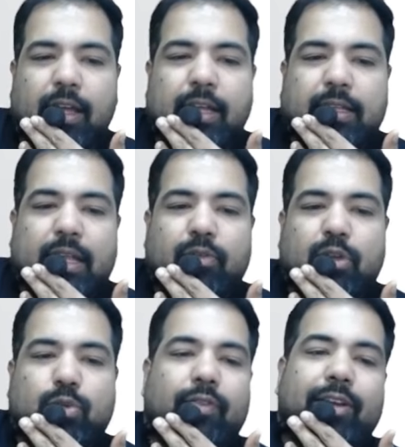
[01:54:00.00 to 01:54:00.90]
Then which
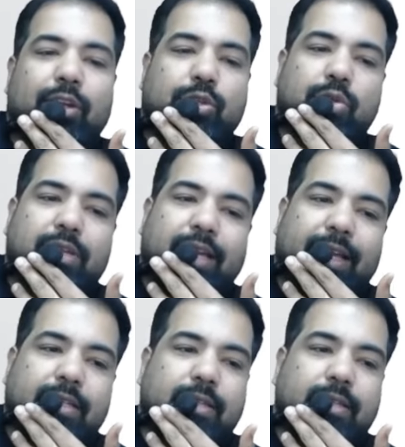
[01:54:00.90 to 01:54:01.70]
one will you choose, guys?